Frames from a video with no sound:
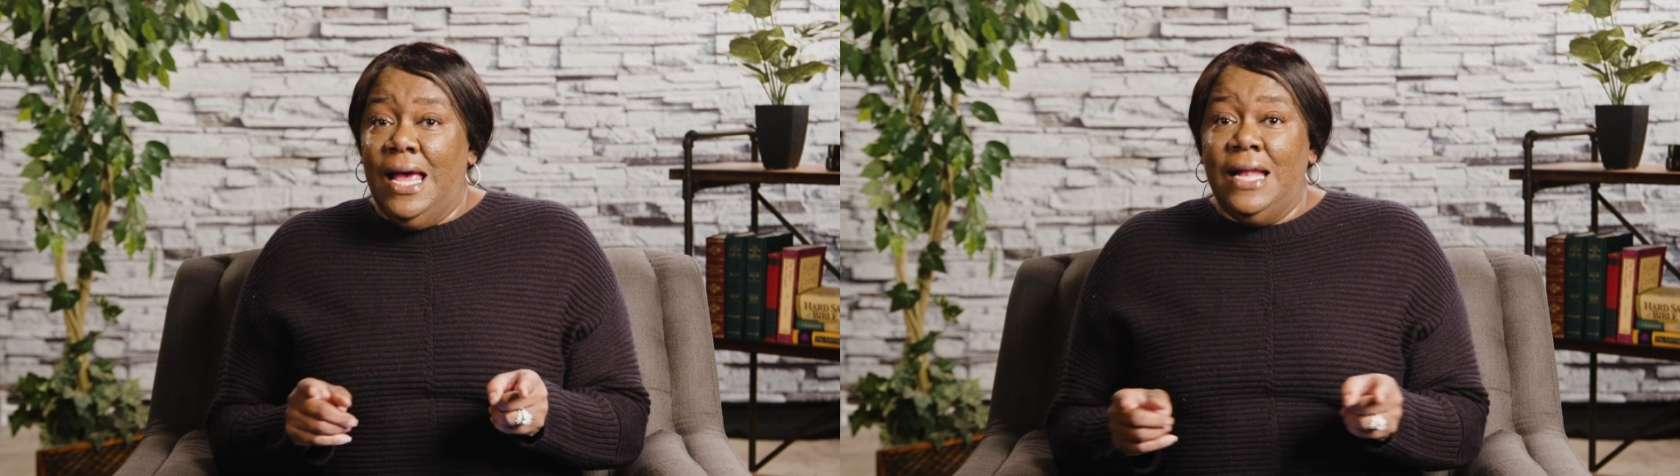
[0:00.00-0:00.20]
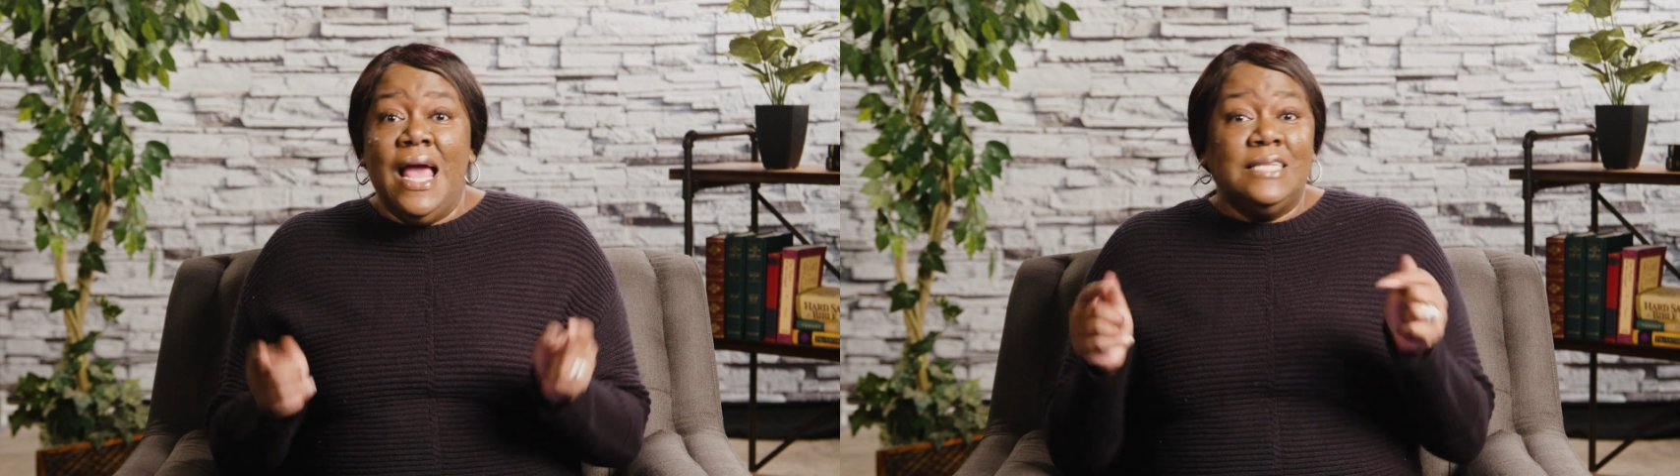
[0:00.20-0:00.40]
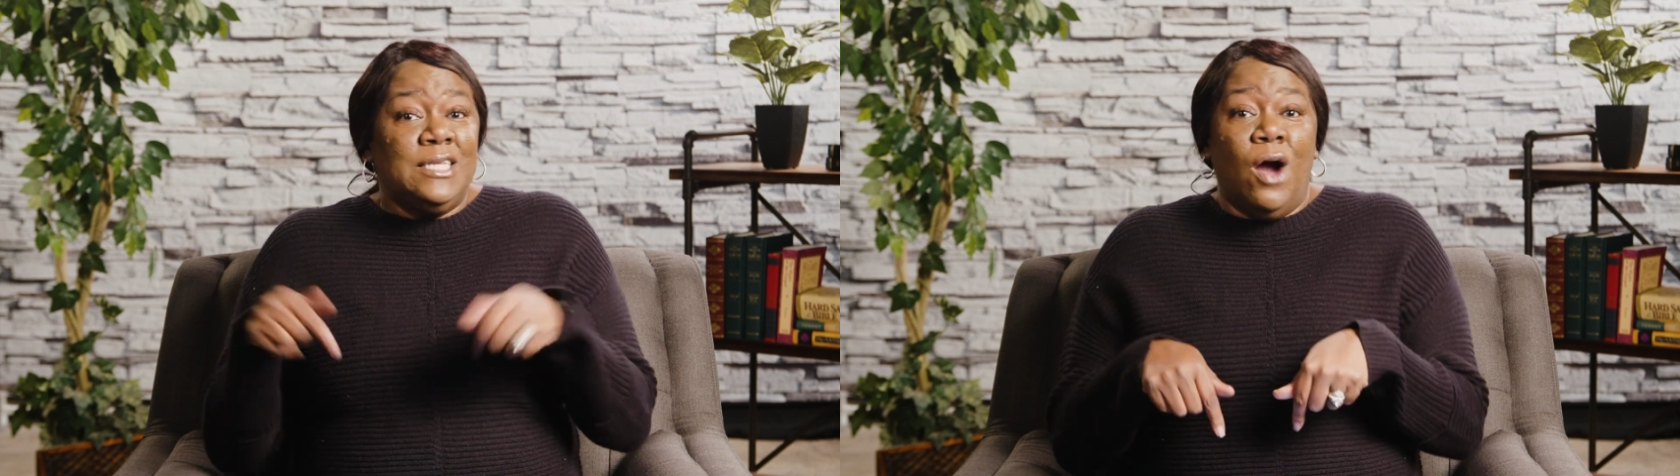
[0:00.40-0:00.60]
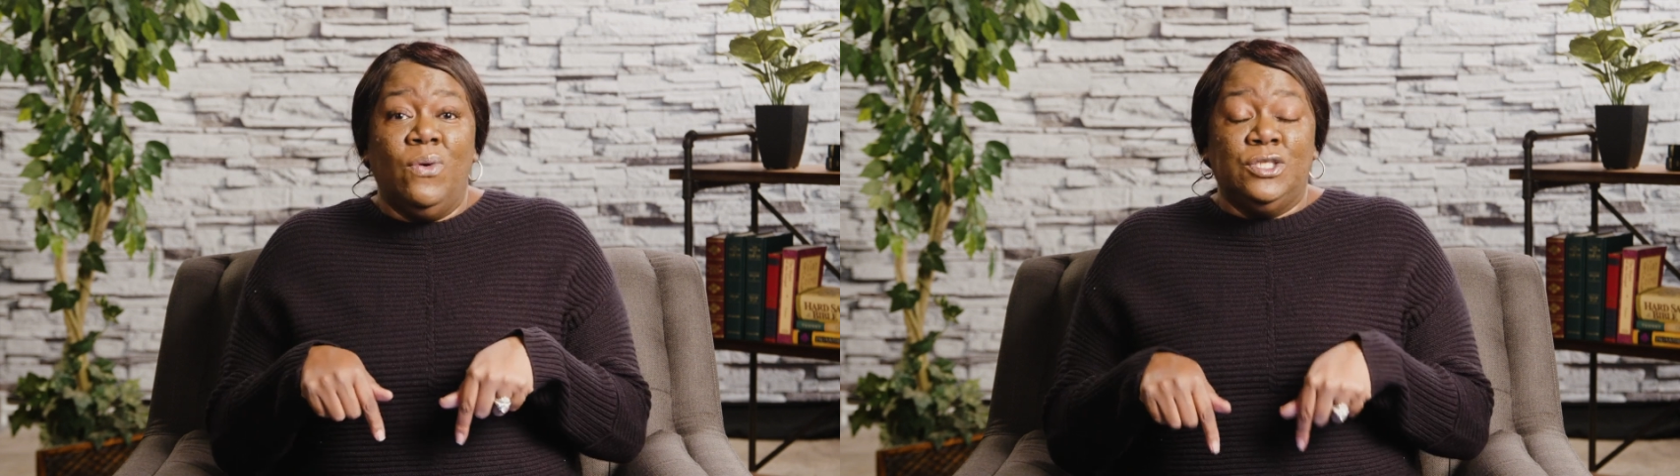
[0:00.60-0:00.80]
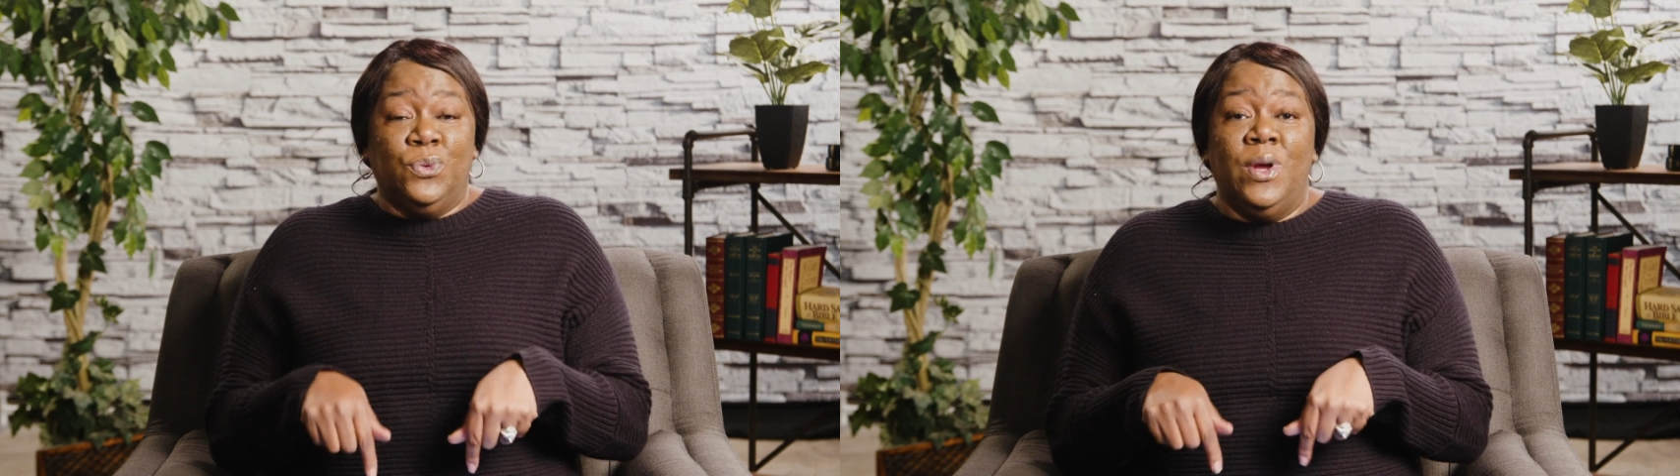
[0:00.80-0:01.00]
and that's how
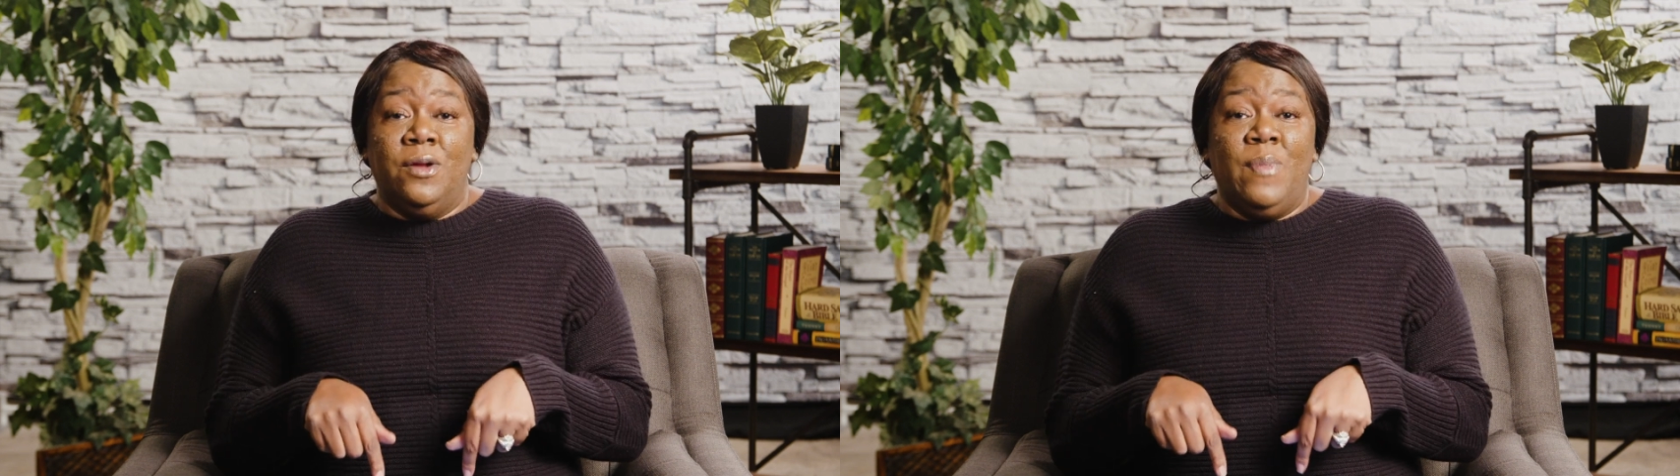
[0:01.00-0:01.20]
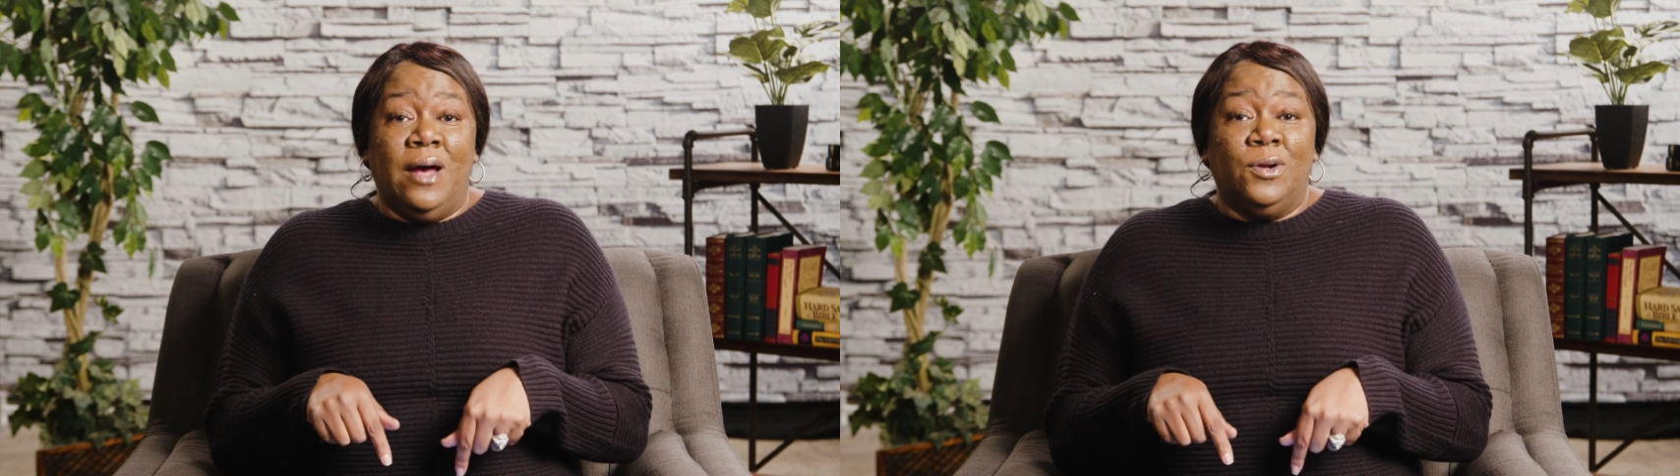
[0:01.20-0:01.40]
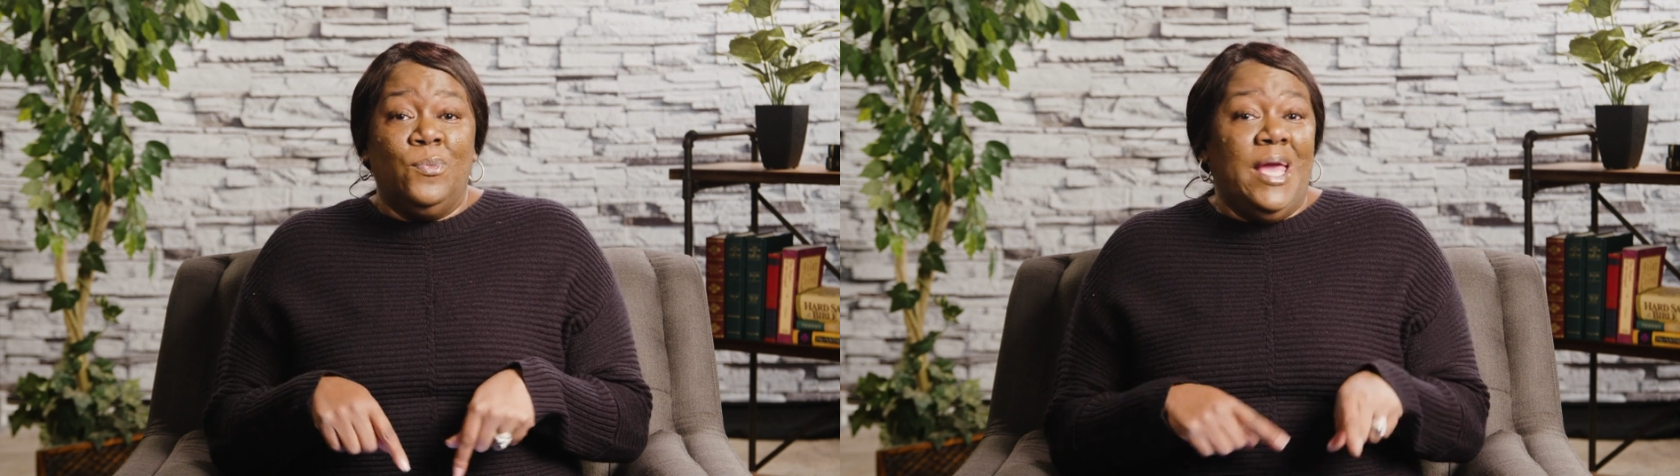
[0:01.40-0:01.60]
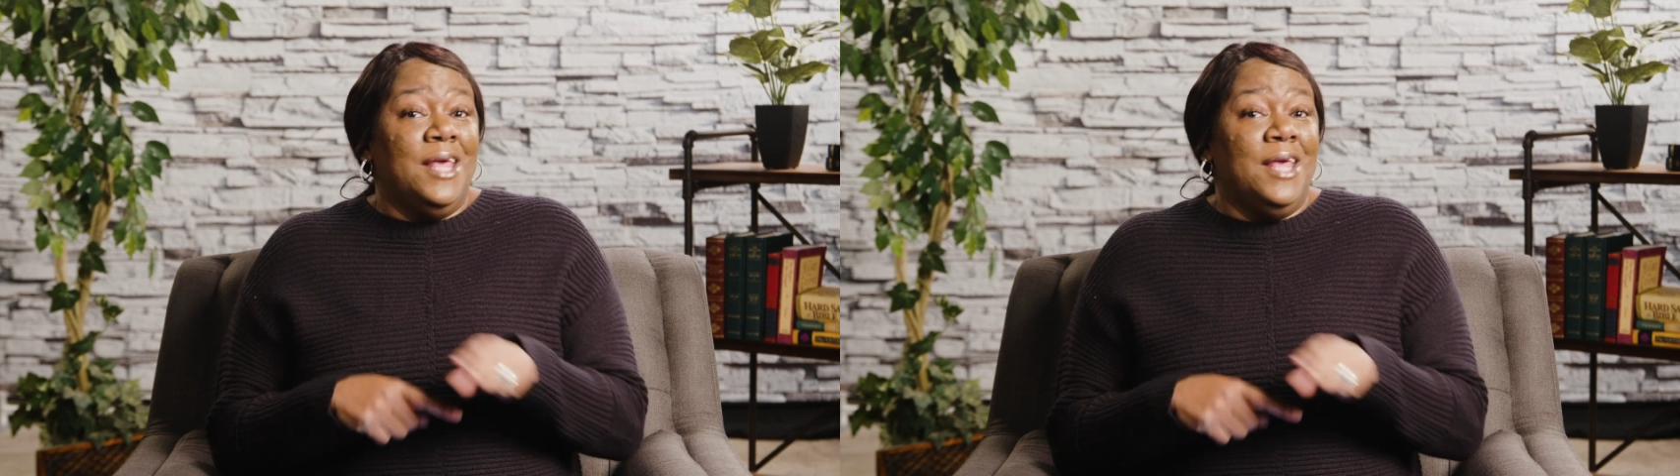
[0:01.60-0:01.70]
it's written about them